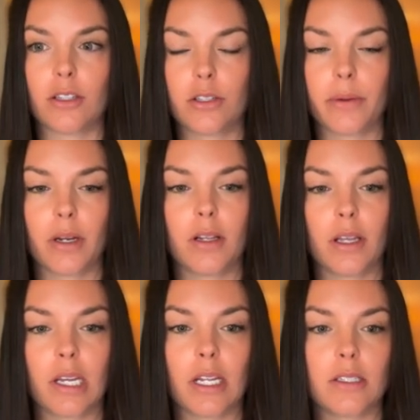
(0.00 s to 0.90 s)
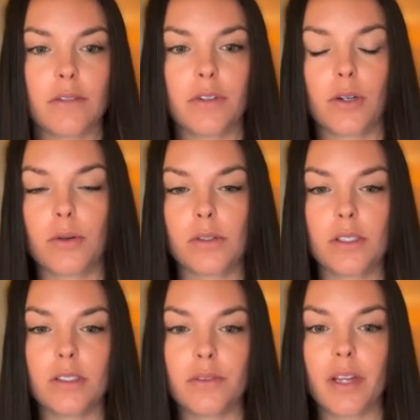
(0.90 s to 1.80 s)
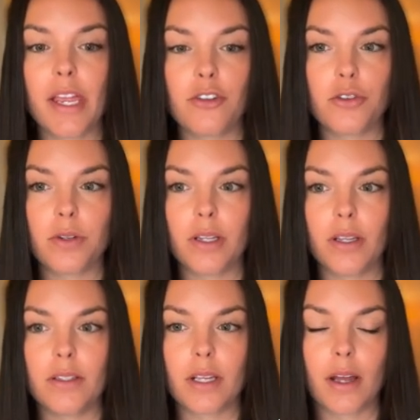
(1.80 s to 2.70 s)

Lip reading: So we're going to look at different causes of injuries,